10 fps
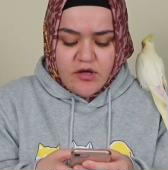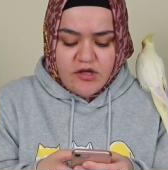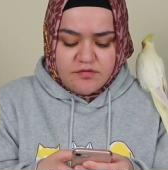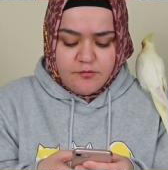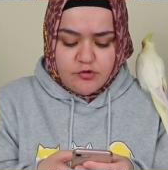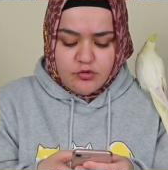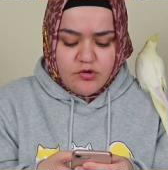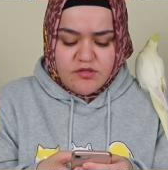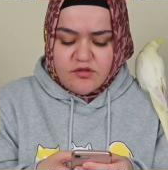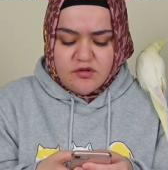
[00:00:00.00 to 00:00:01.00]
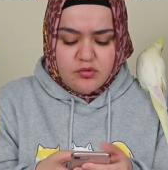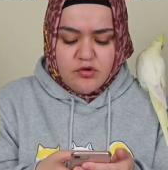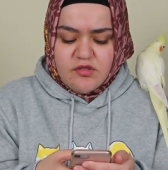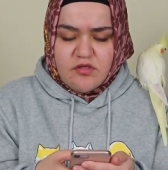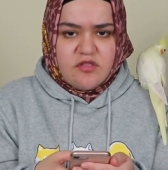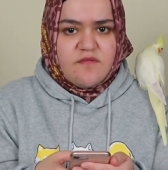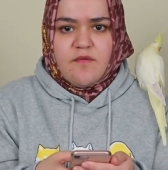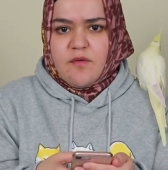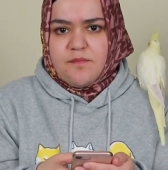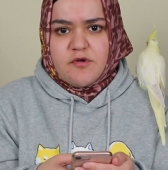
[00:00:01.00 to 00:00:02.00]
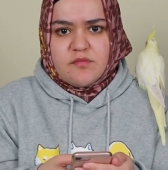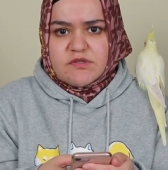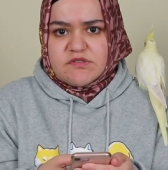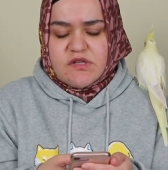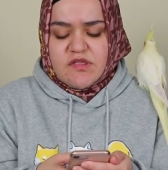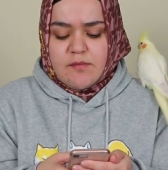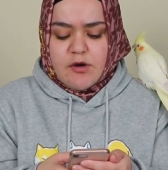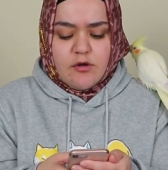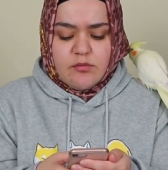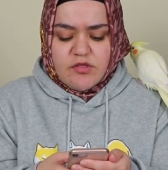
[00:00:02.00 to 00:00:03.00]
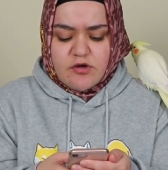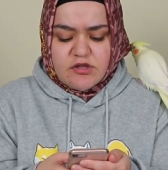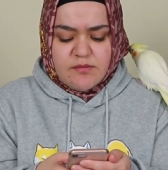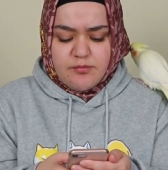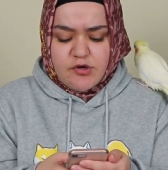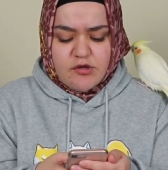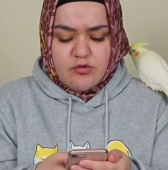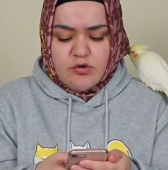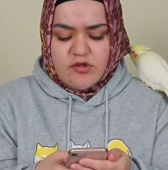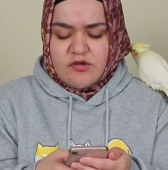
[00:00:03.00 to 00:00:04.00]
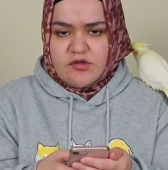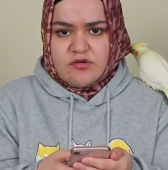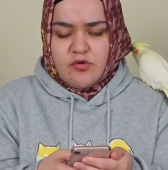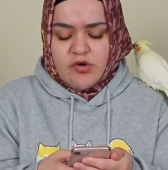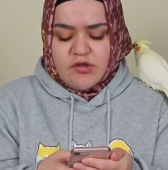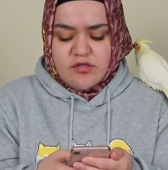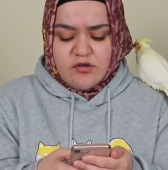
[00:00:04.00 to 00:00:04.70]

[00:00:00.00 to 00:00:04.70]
As for toys, the toys and stuff are pretty much the same. I always got them pretty toys, good toys.